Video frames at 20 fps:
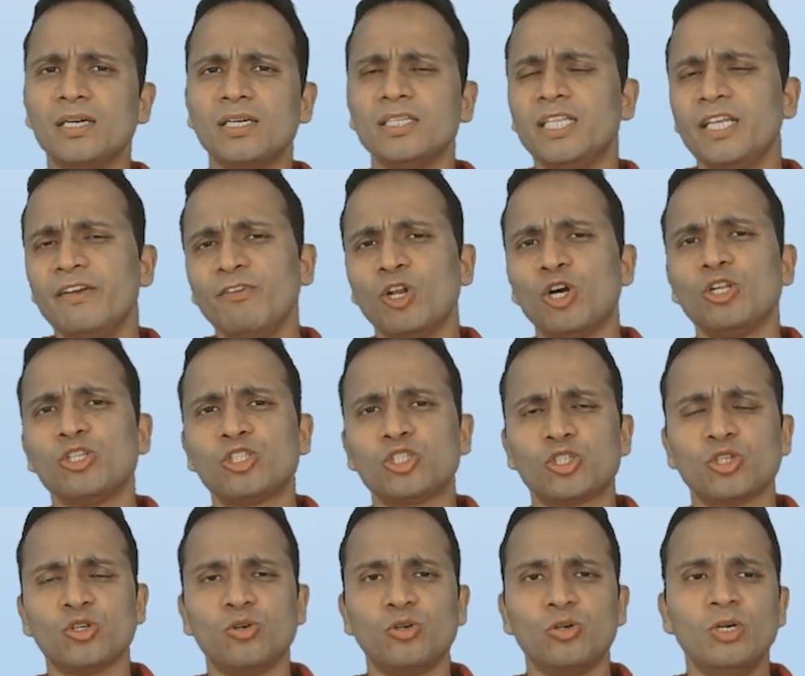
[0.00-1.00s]
they will
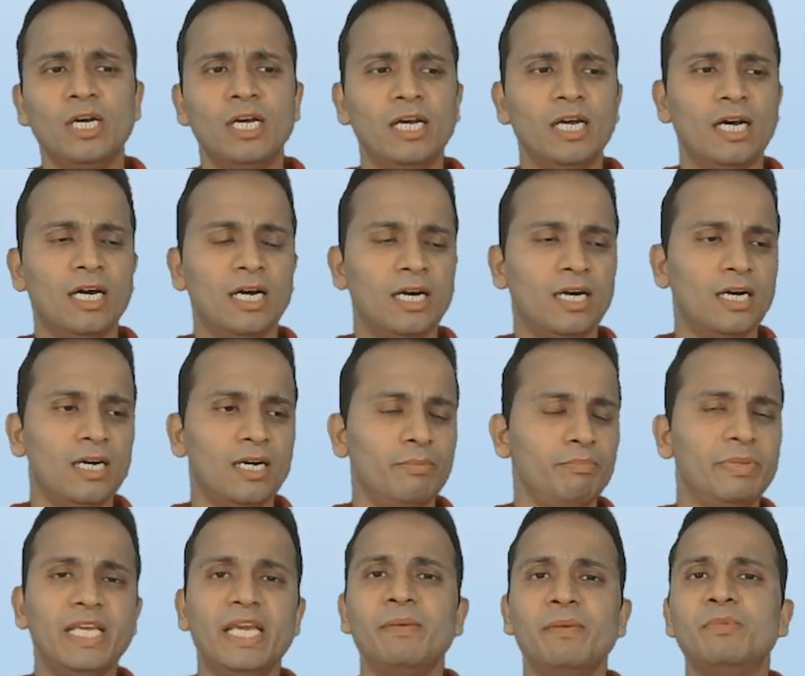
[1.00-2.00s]
also
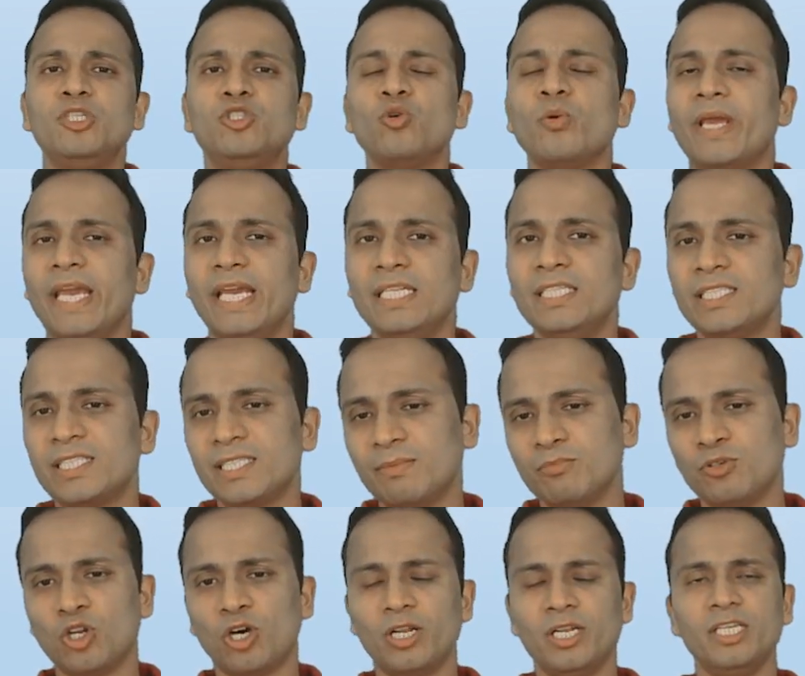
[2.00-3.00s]
be able to gain some
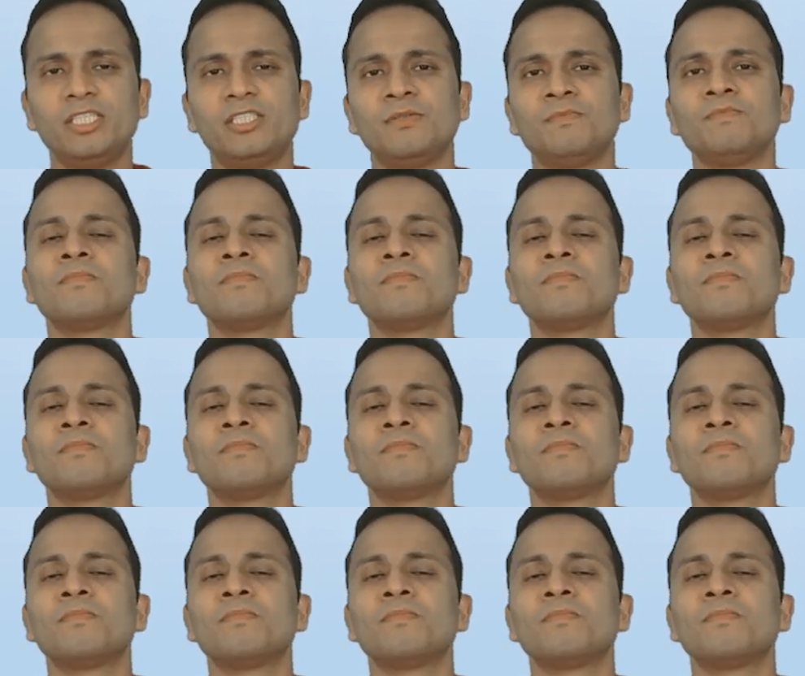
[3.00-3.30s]
knowledge.